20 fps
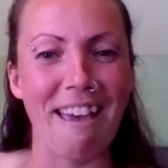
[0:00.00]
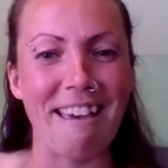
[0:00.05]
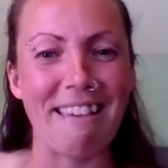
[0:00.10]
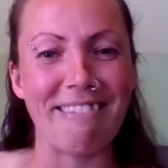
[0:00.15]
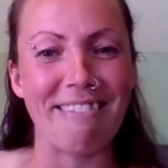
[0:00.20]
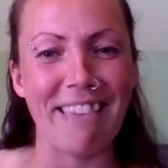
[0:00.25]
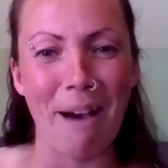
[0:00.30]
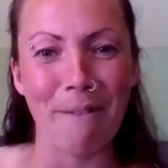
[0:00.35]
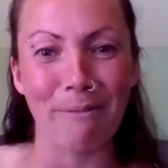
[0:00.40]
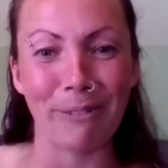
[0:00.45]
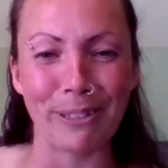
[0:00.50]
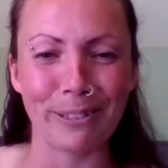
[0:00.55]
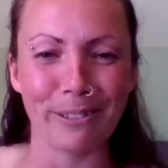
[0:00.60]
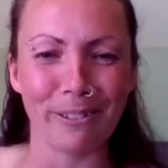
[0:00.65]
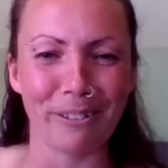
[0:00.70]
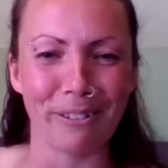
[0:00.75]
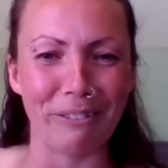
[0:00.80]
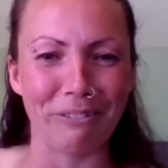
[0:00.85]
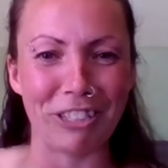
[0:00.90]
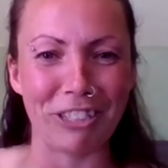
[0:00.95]
and that was
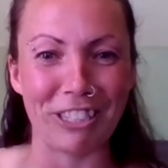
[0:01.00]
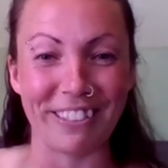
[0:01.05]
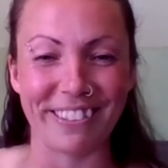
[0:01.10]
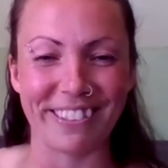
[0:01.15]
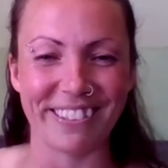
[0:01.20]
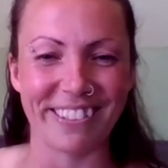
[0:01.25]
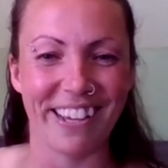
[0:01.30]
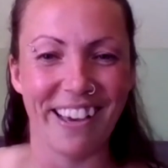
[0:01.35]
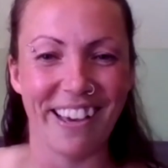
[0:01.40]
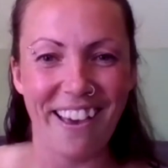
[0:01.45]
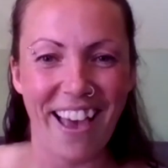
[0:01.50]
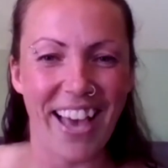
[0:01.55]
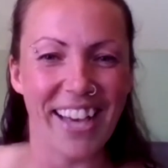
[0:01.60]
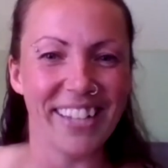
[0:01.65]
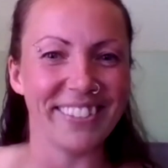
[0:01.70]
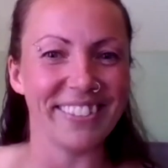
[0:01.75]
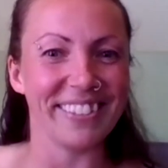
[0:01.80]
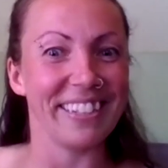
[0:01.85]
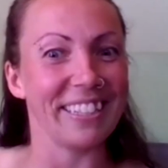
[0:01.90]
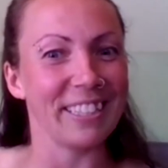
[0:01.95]
sort of just
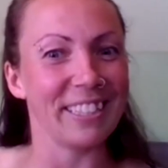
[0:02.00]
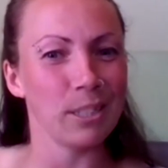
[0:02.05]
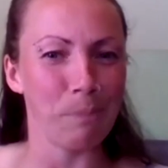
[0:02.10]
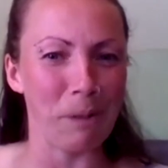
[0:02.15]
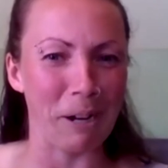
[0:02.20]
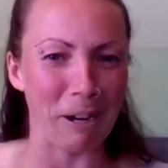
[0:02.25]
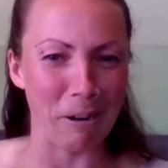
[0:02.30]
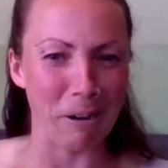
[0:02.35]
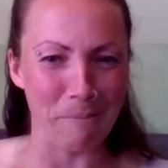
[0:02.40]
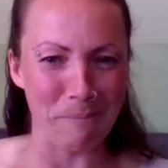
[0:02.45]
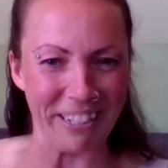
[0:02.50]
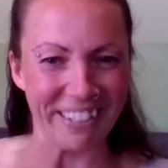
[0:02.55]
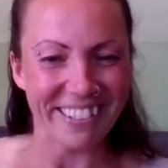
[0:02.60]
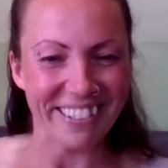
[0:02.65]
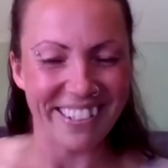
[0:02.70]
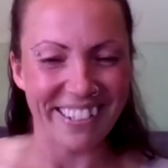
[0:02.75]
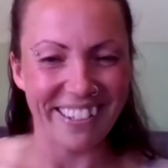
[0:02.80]
as an experiment